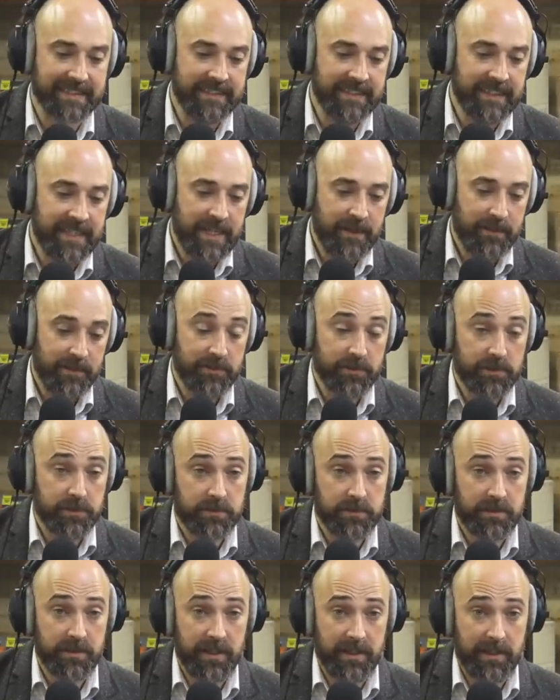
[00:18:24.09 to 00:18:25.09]
Of
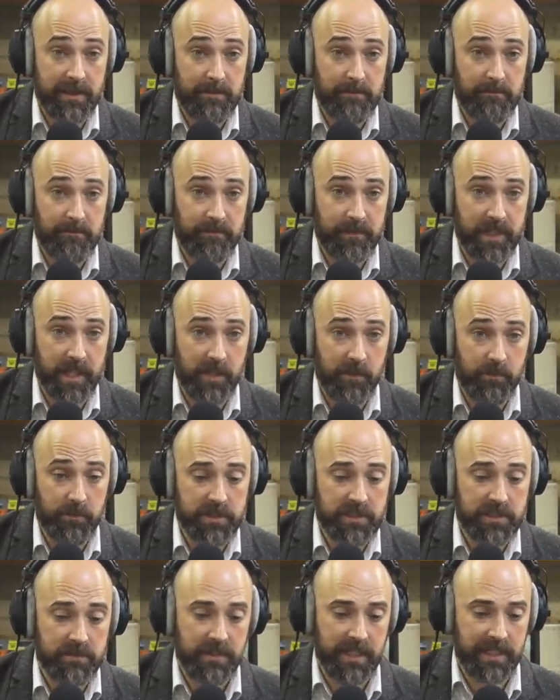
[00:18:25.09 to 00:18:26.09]
course, um, ARM
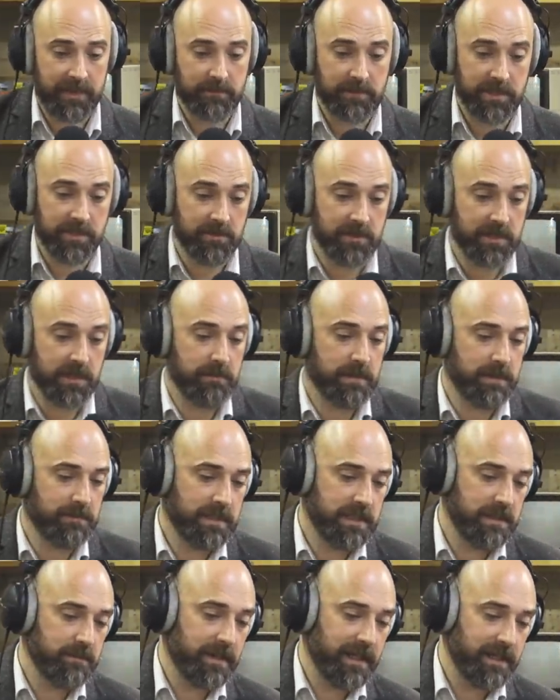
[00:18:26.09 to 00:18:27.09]
was developed using the
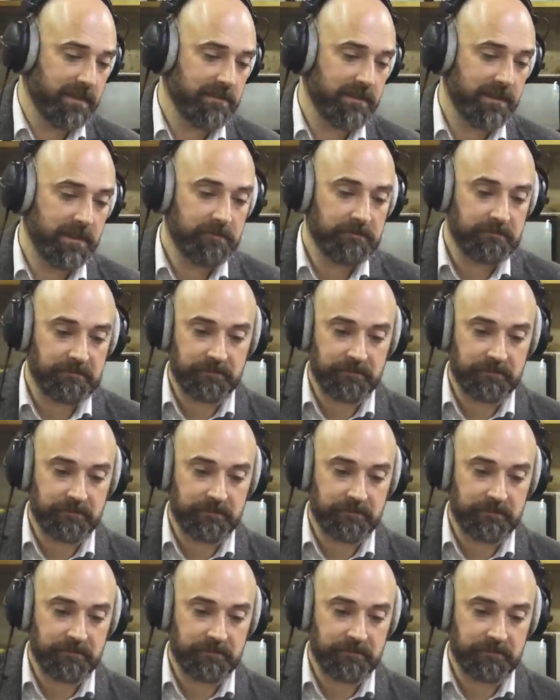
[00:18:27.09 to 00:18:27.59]
BBC Micro,